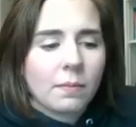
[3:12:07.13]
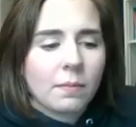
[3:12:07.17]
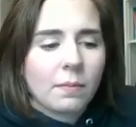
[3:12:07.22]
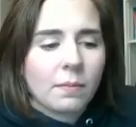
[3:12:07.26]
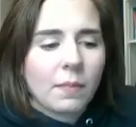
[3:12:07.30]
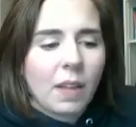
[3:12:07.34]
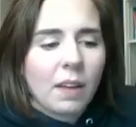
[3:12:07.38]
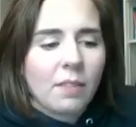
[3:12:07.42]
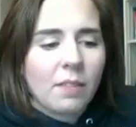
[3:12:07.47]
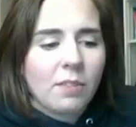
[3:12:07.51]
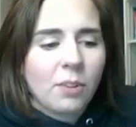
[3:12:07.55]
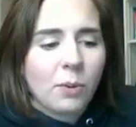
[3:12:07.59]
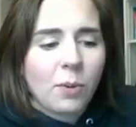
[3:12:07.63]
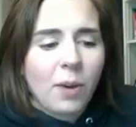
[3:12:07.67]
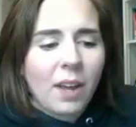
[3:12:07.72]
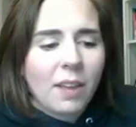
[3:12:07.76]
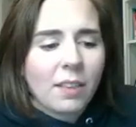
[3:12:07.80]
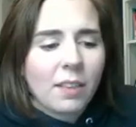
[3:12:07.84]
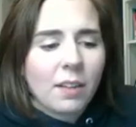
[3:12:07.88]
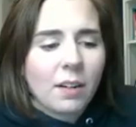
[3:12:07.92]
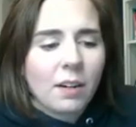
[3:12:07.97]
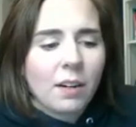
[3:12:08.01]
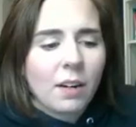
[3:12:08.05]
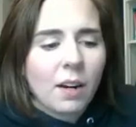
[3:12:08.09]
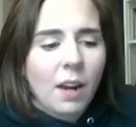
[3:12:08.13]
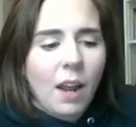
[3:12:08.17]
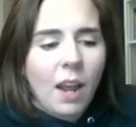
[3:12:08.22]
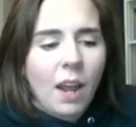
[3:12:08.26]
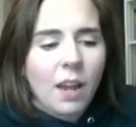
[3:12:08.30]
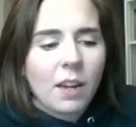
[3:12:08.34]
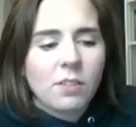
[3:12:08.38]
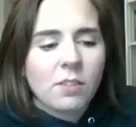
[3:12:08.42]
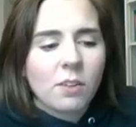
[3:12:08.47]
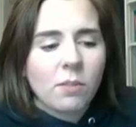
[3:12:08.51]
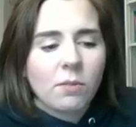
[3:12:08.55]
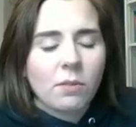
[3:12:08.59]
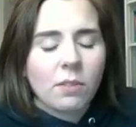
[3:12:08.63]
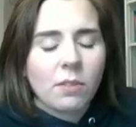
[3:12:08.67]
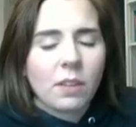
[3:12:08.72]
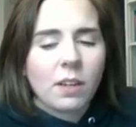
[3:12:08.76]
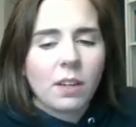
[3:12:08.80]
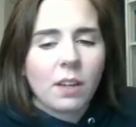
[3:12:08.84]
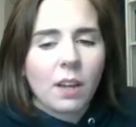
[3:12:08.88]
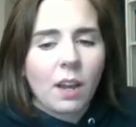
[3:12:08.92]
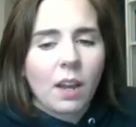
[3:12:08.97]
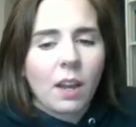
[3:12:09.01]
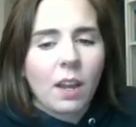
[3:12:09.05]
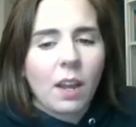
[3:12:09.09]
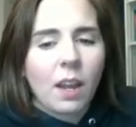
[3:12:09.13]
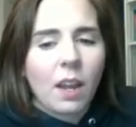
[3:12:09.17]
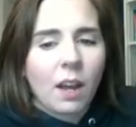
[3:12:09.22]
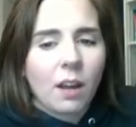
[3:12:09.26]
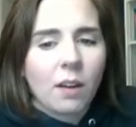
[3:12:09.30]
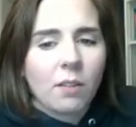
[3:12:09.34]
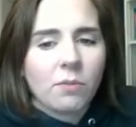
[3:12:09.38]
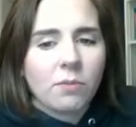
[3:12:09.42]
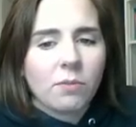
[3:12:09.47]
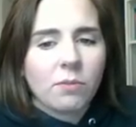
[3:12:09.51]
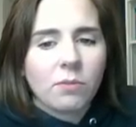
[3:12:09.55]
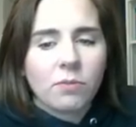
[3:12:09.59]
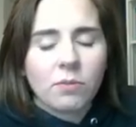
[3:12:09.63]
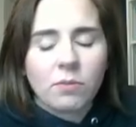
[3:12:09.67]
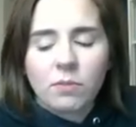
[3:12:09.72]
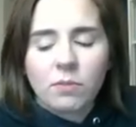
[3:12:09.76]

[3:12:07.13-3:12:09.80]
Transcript: have you, Heather? I don't think I have.